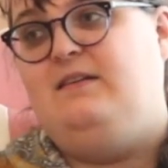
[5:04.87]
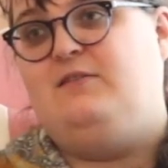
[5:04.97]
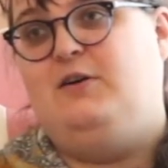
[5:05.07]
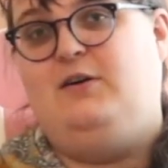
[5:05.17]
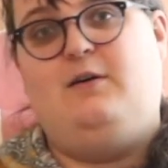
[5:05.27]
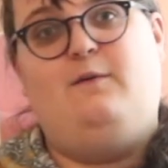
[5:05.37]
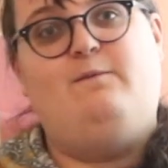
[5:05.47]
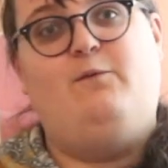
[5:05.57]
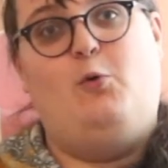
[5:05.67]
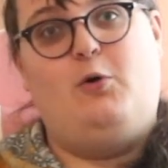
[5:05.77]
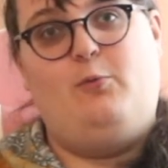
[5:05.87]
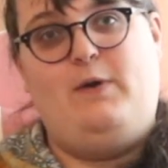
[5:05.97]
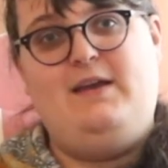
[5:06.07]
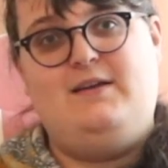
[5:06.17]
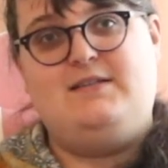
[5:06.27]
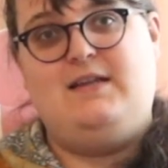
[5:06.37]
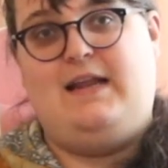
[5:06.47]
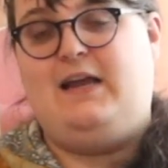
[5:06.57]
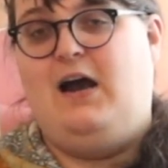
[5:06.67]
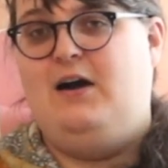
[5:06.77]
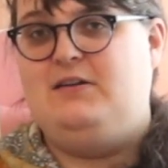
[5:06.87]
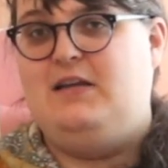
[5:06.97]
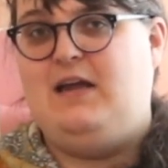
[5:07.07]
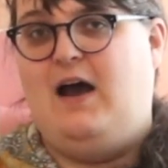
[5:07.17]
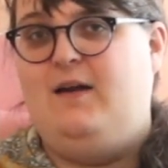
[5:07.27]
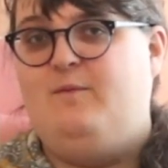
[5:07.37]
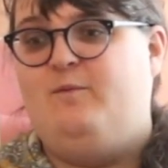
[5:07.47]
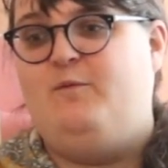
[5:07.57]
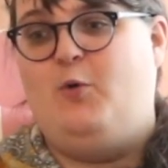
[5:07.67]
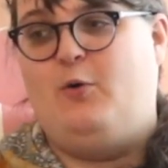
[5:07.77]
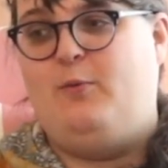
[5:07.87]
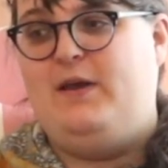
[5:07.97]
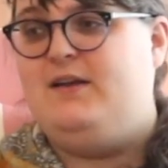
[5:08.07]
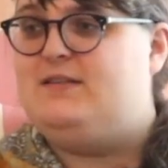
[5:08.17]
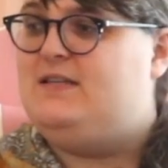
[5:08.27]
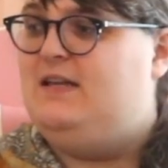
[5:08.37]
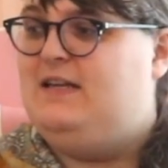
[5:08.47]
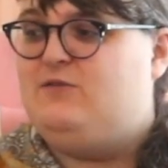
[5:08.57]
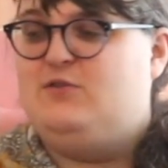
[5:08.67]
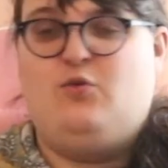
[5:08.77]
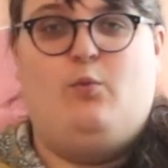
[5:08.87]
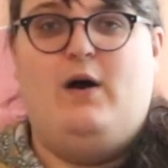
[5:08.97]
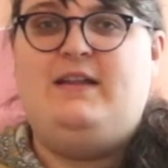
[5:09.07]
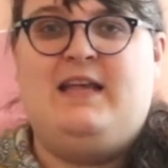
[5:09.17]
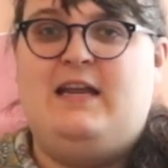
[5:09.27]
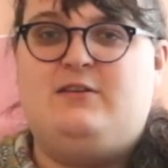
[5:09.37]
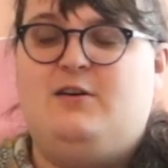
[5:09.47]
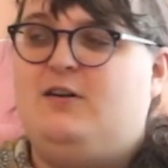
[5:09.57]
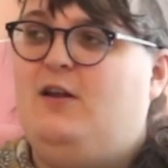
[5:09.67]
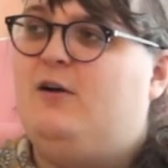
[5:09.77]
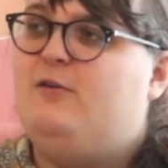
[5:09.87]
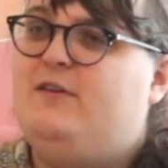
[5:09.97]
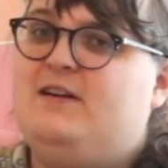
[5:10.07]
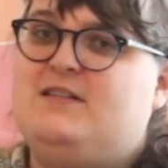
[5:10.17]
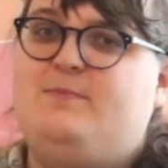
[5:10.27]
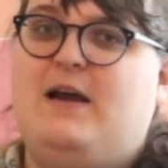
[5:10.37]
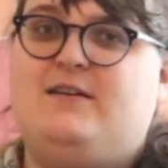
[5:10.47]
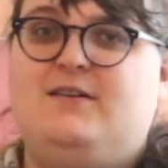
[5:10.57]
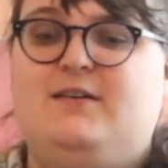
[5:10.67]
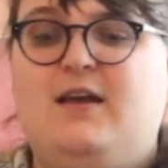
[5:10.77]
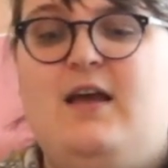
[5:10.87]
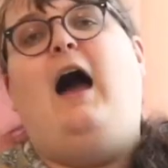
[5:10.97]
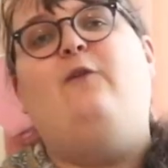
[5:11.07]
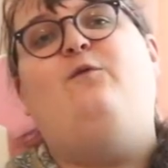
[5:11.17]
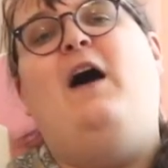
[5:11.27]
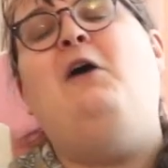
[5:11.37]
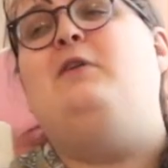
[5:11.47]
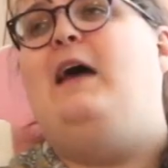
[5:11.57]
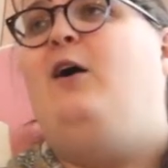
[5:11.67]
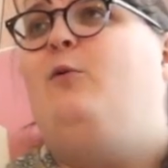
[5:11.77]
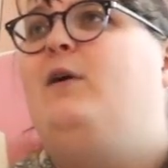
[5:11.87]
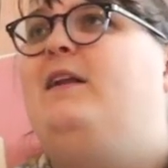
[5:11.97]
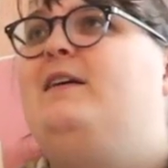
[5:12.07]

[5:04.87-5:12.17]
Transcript: took 4 weeks, like on the dot, 4 weeks. This was the one thing that took longer than expected. I found out what it